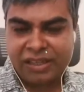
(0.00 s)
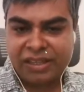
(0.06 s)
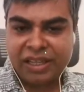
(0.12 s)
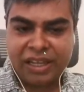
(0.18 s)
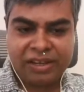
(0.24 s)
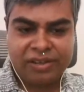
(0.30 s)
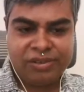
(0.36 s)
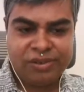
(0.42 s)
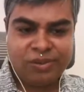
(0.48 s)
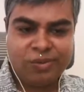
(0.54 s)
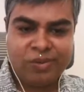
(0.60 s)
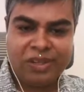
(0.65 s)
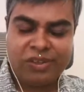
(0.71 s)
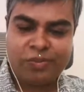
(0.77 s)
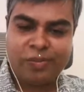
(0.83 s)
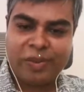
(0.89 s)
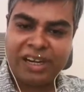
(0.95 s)
then you will
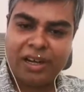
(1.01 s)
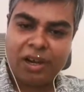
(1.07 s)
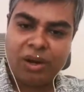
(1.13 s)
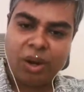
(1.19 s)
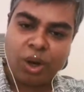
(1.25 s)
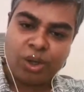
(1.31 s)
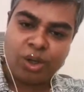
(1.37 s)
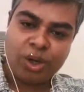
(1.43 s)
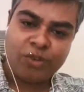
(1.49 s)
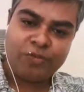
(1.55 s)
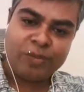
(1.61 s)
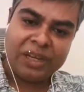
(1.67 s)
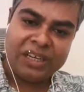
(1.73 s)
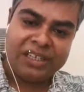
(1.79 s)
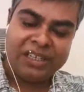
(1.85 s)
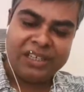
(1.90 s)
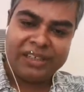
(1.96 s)
spend a lot of
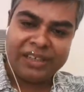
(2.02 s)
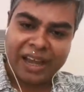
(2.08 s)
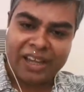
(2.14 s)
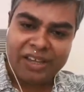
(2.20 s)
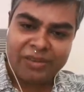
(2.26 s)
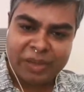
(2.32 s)
money, time,